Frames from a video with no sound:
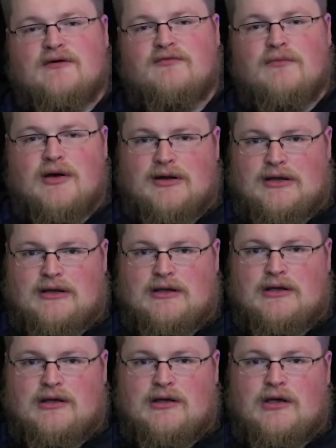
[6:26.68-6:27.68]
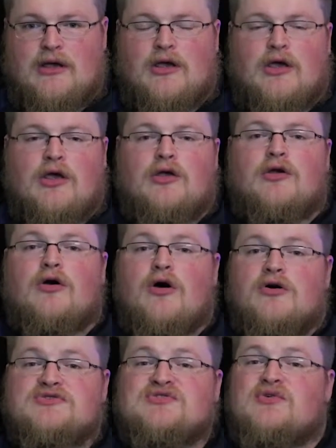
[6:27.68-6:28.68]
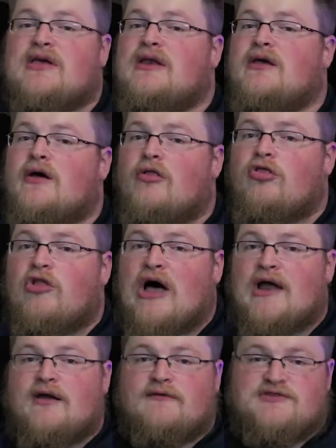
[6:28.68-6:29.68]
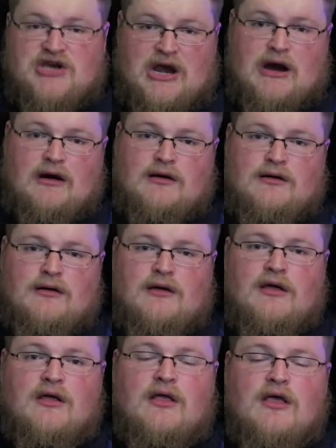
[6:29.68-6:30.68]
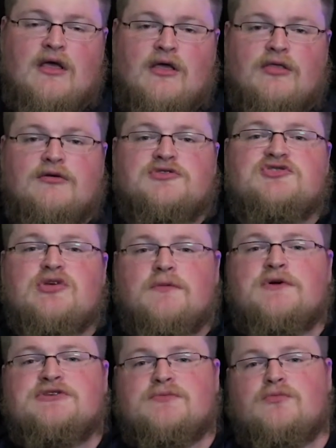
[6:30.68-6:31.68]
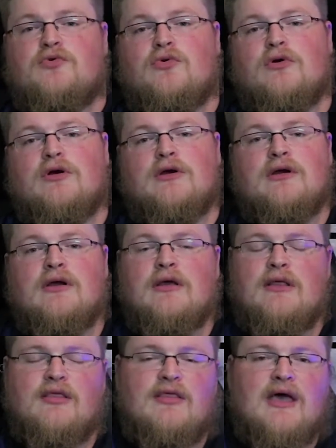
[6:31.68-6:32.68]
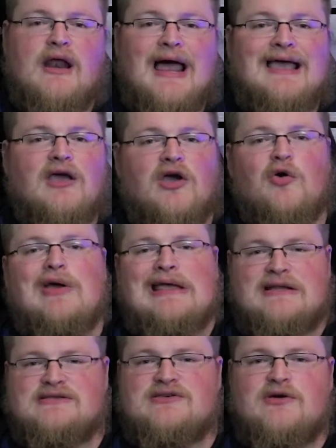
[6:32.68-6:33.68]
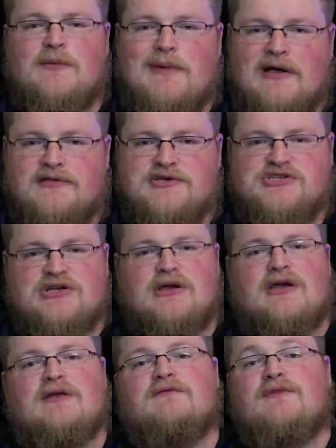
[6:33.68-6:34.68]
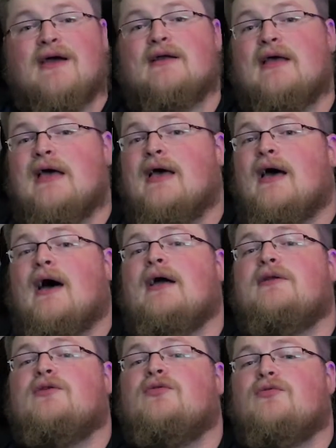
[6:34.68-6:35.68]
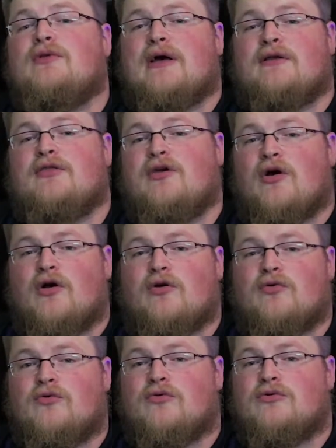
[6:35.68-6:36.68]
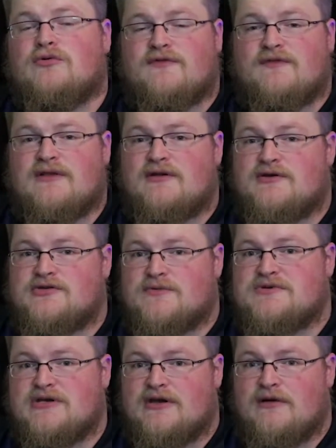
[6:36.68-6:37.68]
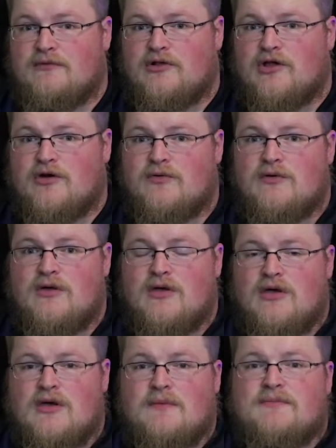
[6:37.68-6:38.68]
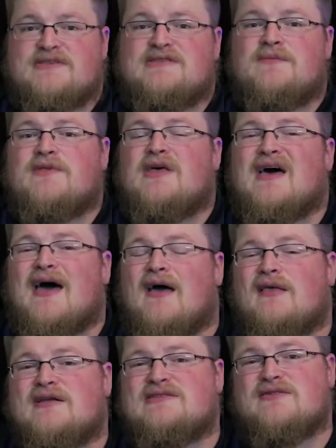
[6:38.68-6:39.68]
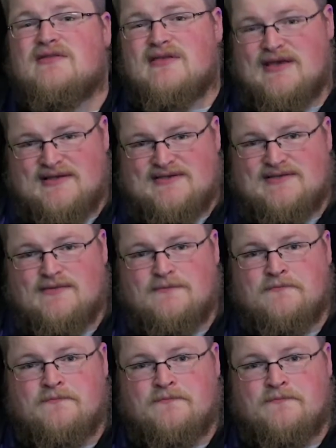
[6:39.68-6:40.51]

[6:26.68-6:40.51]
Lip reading: of money. You're also getting a lot of chair. There's so much more that I could go into about this chair, and in fact, I do down in the article. You'll find the description down below. But some of the highlights are this.